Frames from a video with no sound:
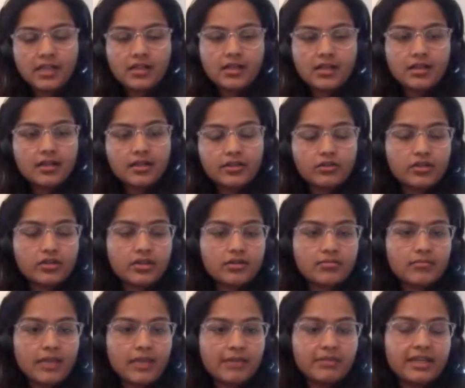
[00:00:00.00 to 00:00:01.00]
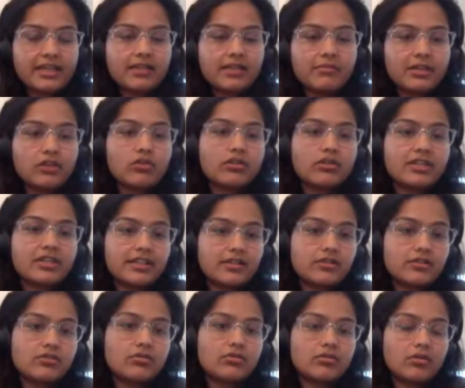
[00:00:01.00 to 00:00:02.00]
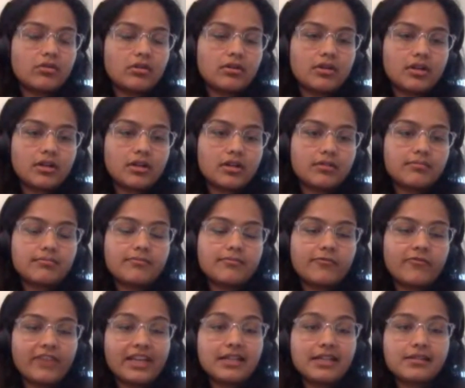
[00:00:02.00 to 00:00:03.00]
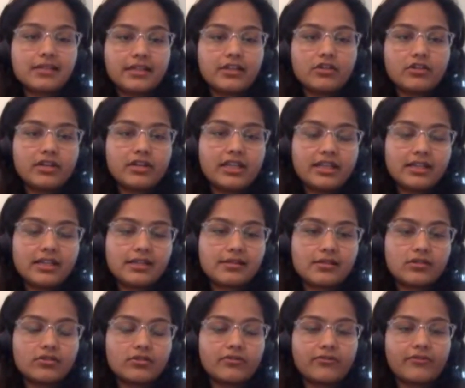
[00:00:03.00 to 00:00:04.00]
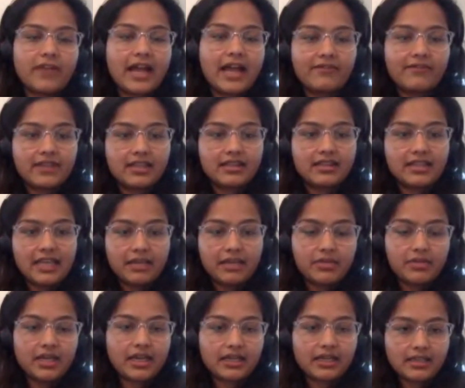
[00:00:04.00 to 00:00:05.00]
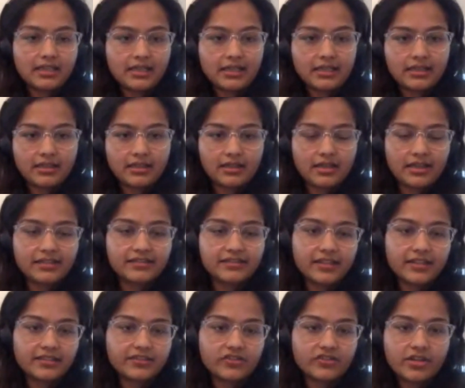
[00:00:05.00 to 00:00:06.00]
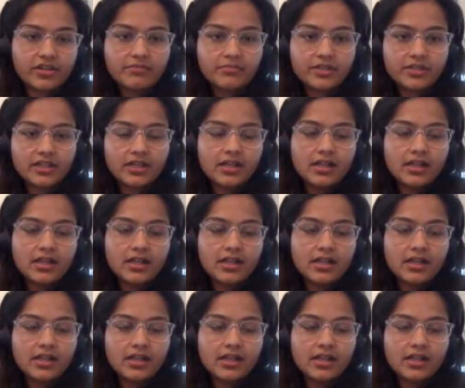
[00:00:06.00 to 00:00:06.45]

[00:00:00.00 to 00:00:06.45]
Ably can be logged into very securely instead of having the API key in the client-side script.